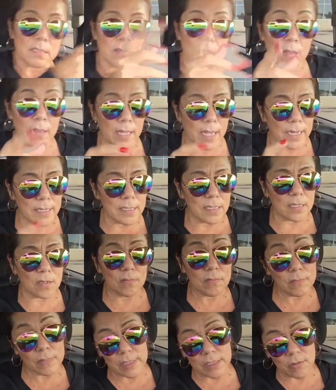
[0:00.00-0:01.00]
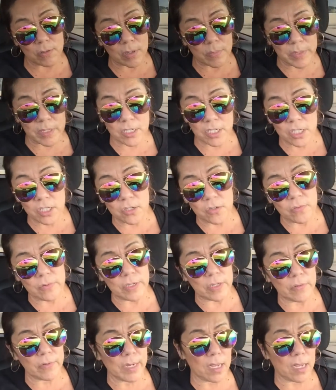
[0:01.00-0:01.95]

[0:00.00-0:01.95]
online. So that's what I'm gonna do. Here we